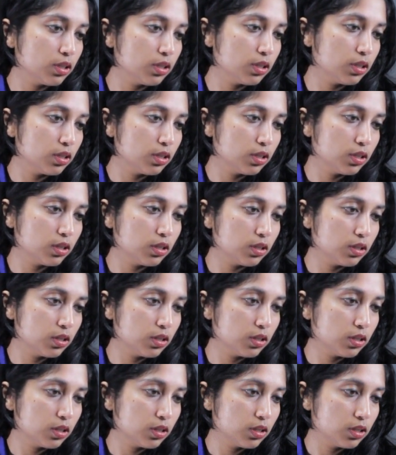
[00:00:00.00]

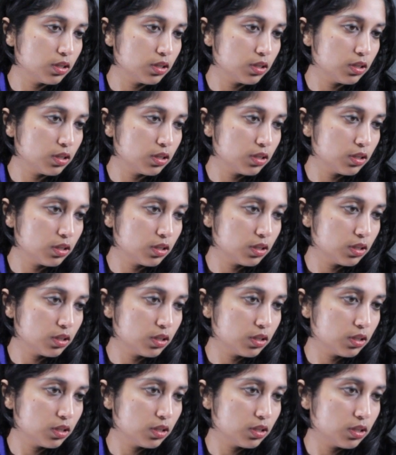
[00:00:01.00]

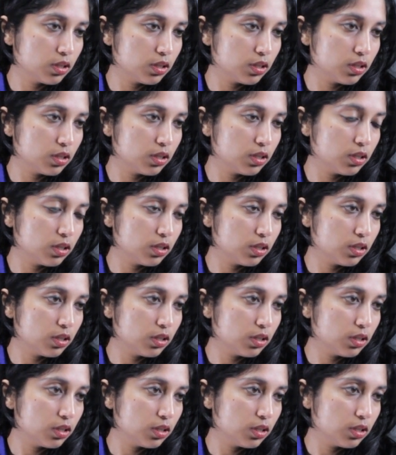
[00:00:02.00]

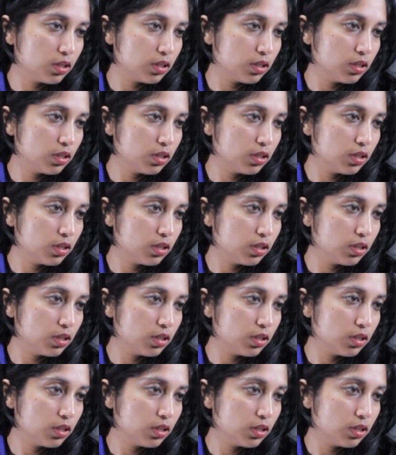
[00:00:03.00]
(no one is talking)